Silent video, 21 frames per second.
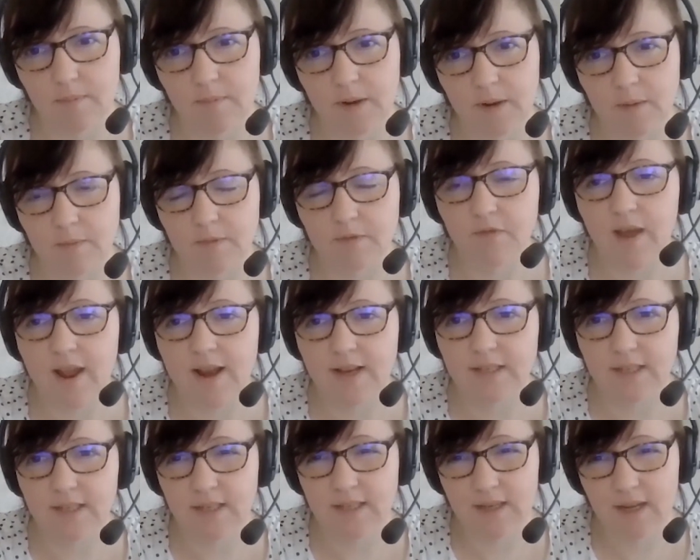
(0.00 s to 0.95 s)
become
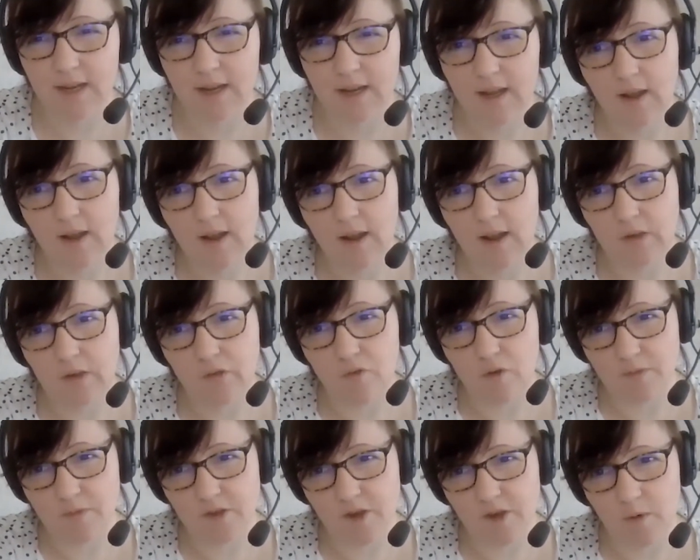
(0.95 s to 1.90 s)
infected is
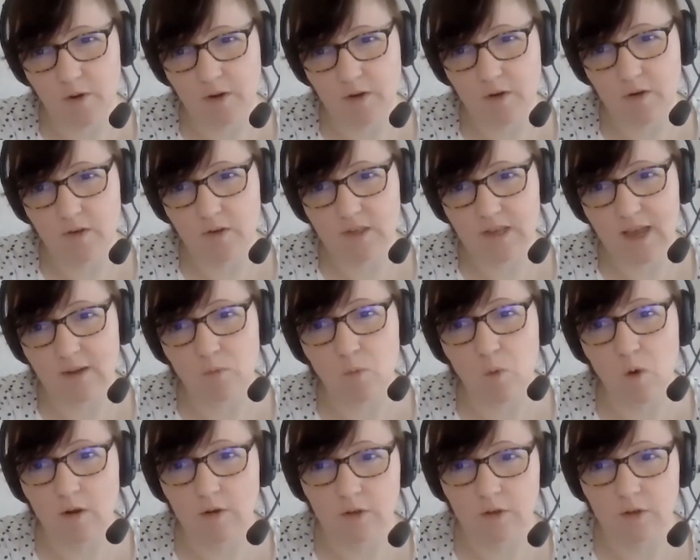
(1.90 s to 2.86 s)
from someone who's had
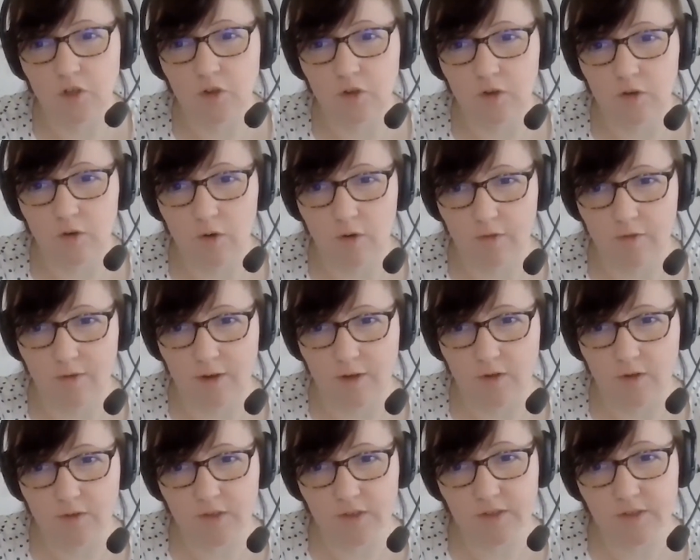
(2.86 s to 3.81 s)
1, 2, or 3
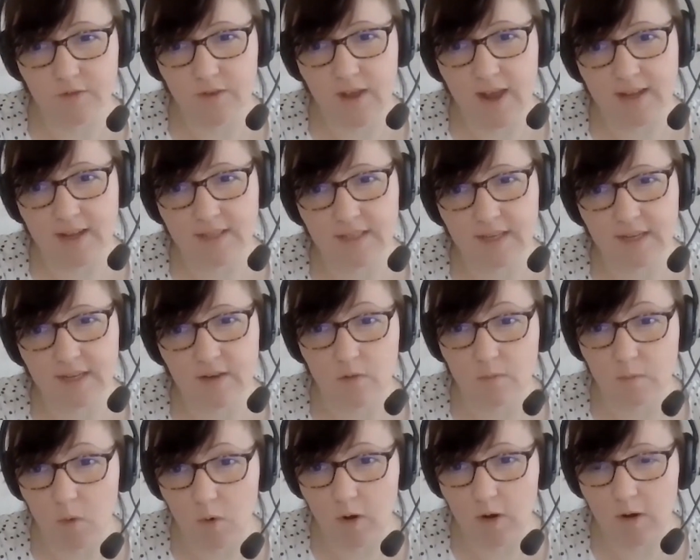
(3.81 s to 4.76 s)
doses of vaccine or
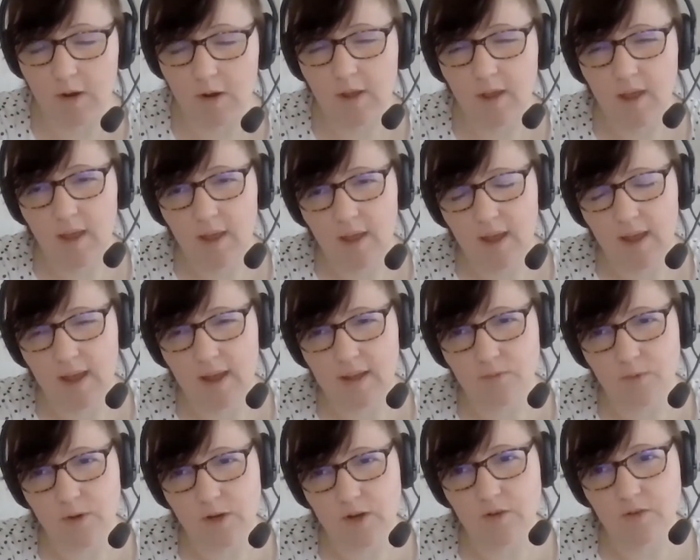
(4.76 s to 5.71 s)
more.
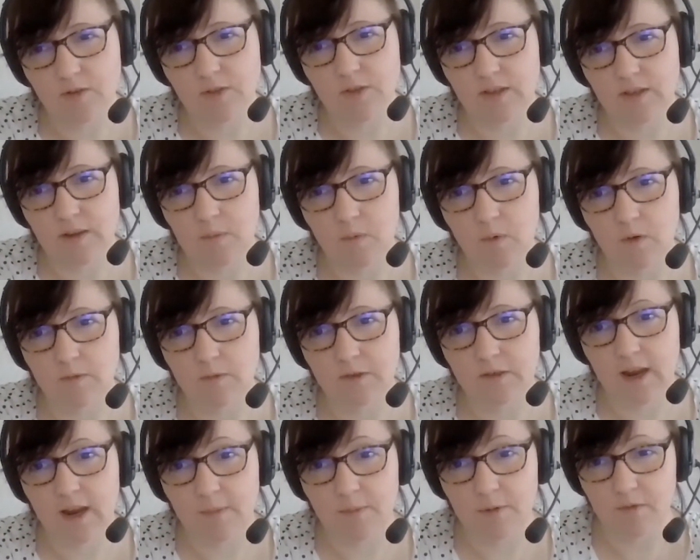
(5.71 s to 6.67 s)
And we can also see what
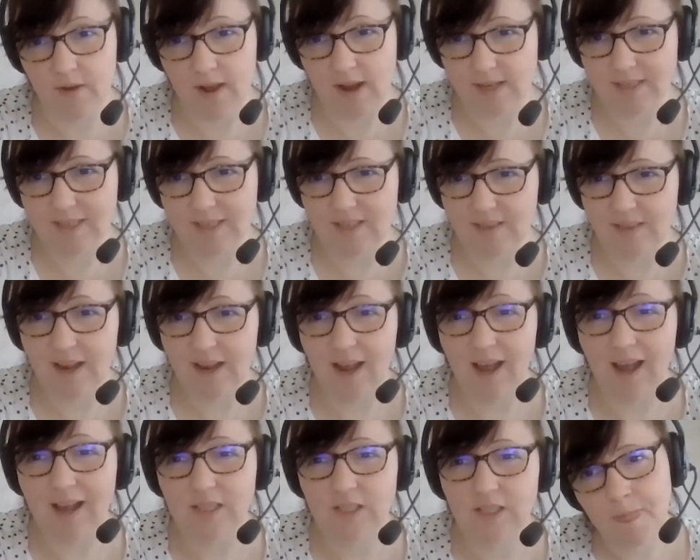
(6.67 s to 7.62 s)
type of vaccine they
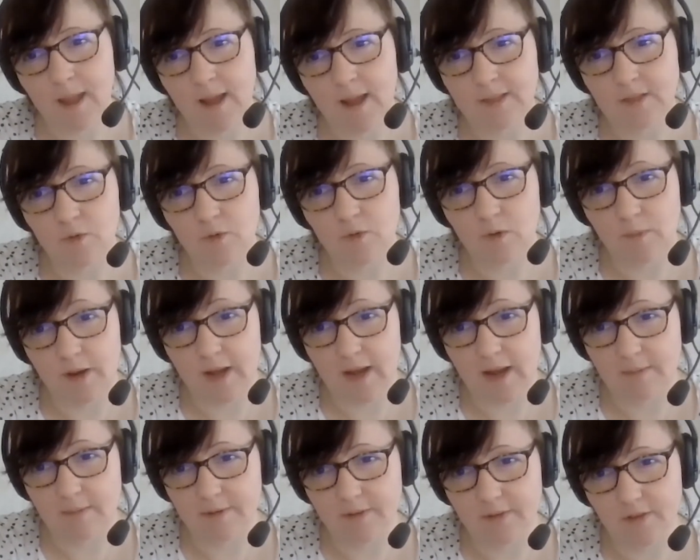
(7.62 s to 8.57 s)
had. So we've been
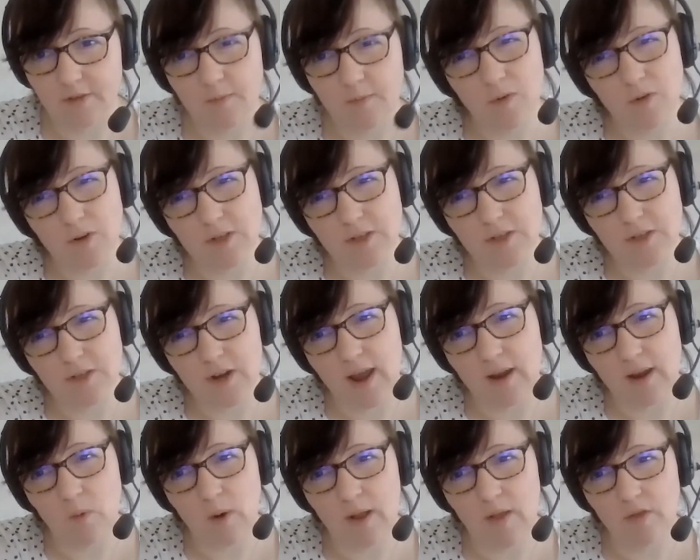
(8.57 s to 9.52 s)
able to monitor
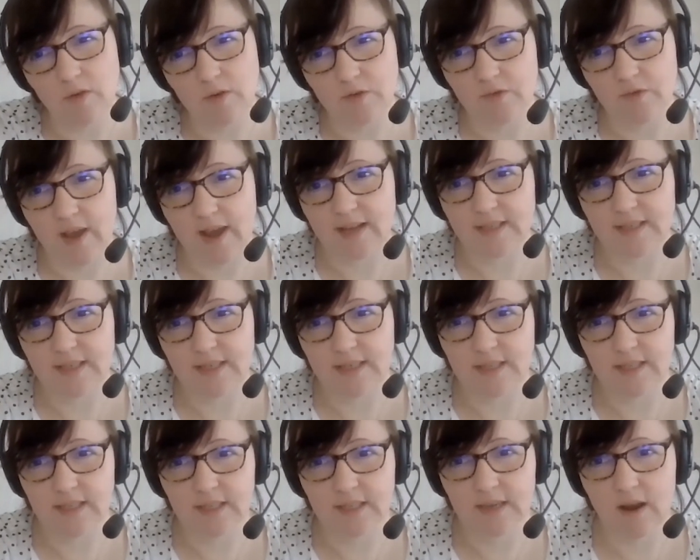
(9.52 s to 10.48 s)
how well those
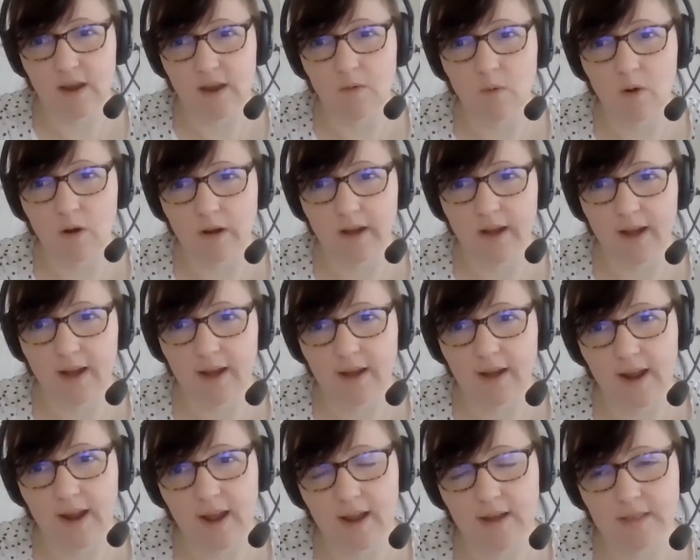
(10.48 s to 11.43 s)
vaccines are working
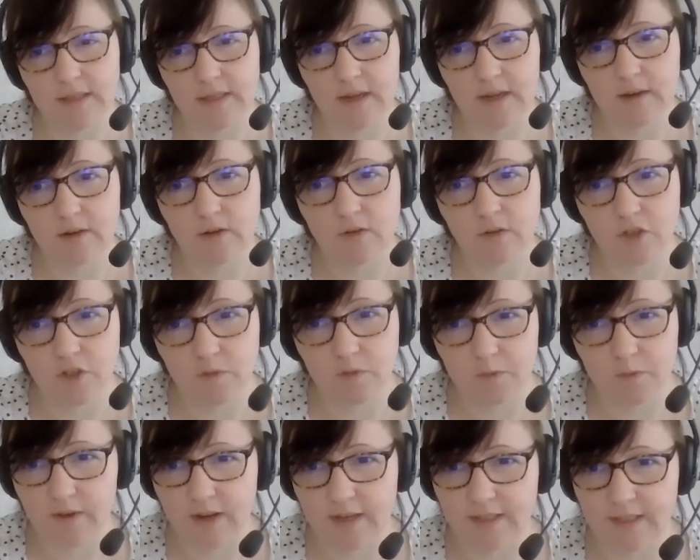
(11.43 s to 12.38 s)
at not just
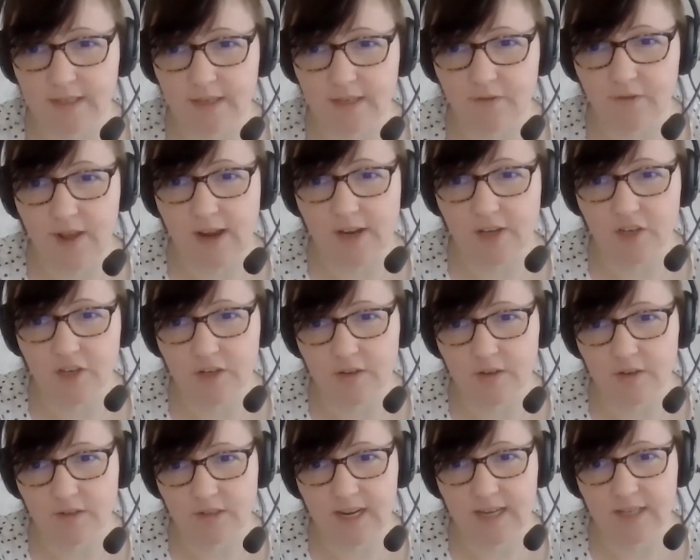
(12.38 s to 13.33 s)
preventing
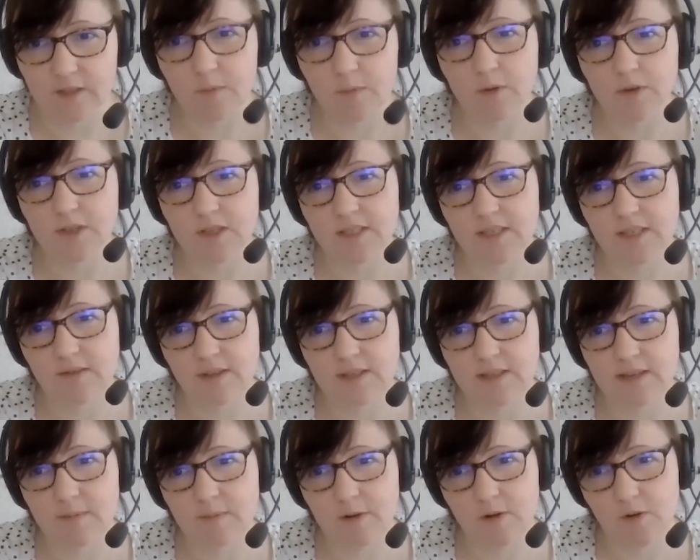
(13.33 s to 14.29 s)
infection, test
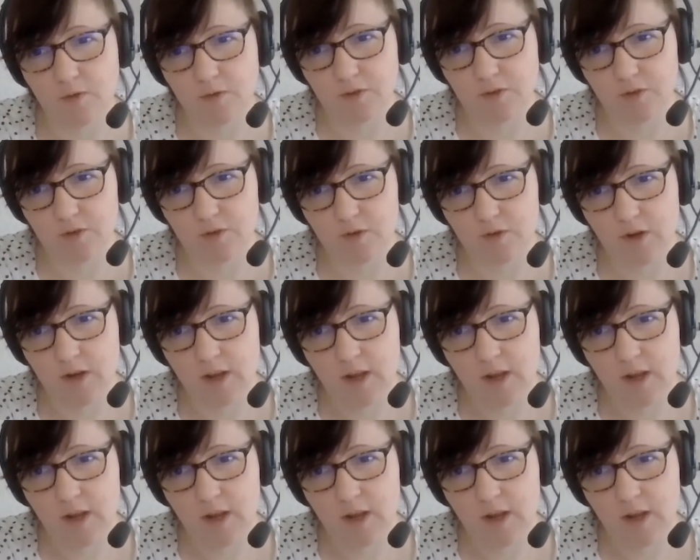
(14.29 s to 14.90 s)
positivity, but also